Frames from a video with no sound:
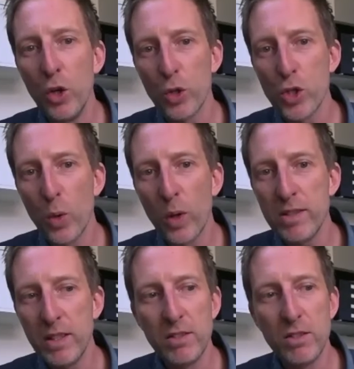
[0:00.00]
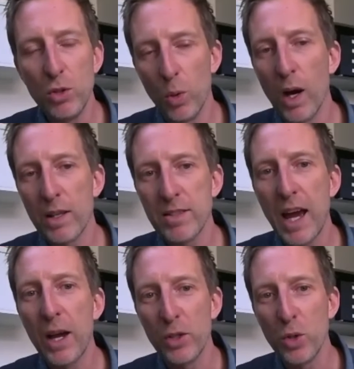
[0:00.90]
your choice is, do I
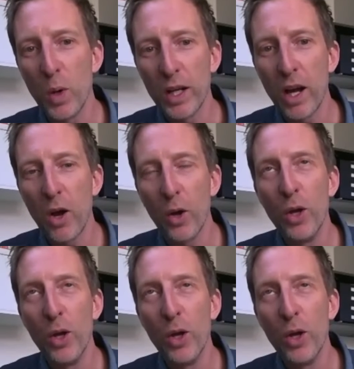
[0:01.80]
stay or do I go?